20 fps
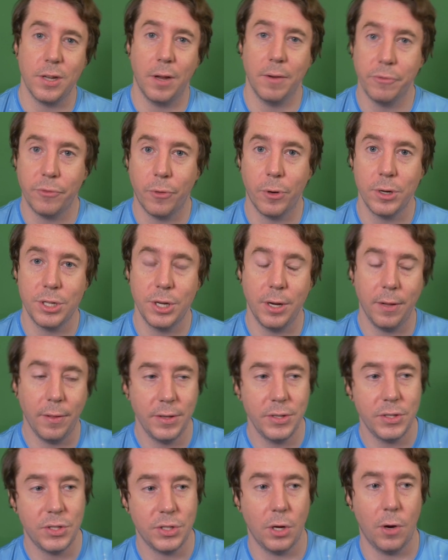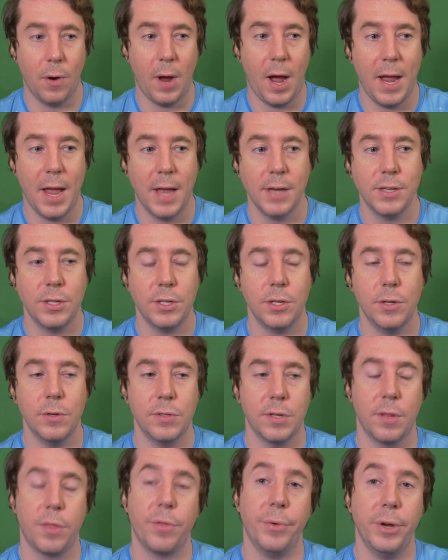unfortunately, so I had to
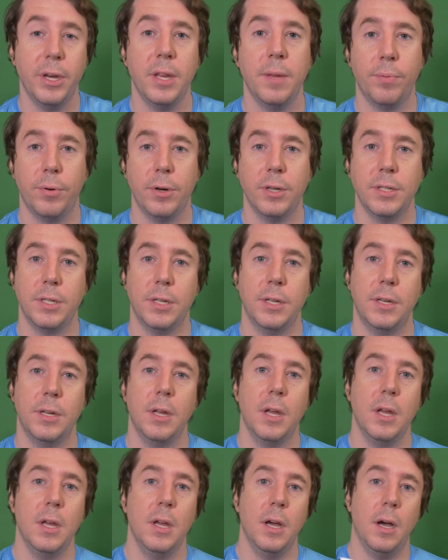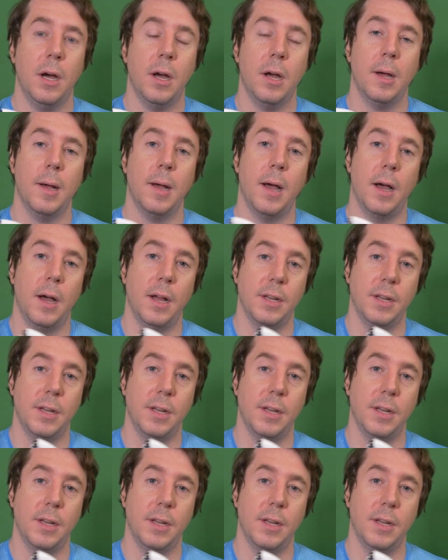use a 3D printed uh,